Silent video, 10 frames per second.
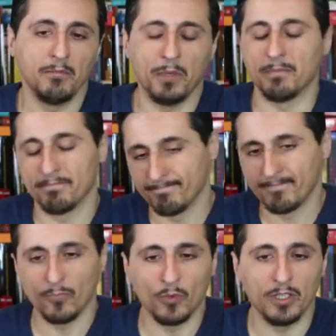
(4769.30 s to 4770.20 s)
but
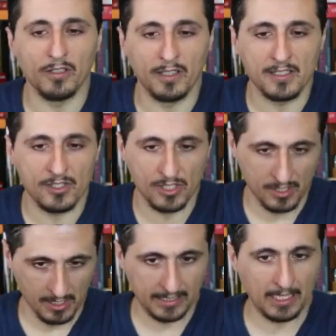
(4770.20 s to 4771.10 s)
this is
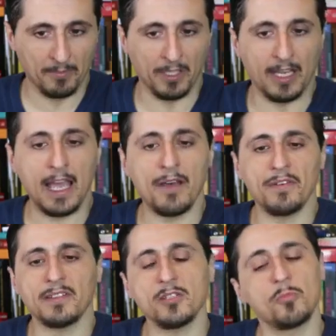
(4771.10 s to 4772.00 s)
just the example I have
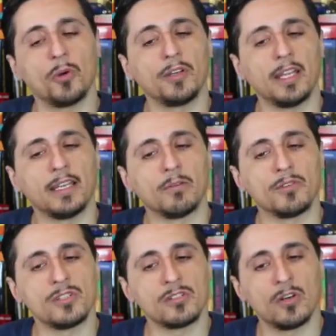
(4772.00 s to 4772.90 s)
at this point, and then
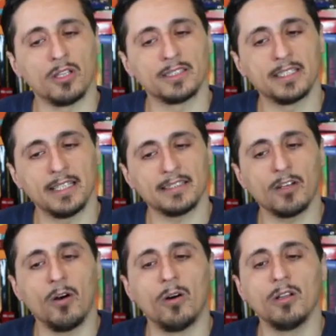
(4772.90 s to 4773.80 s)
we just call a select
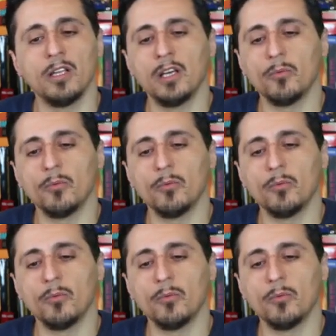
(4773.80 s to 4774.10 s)
all,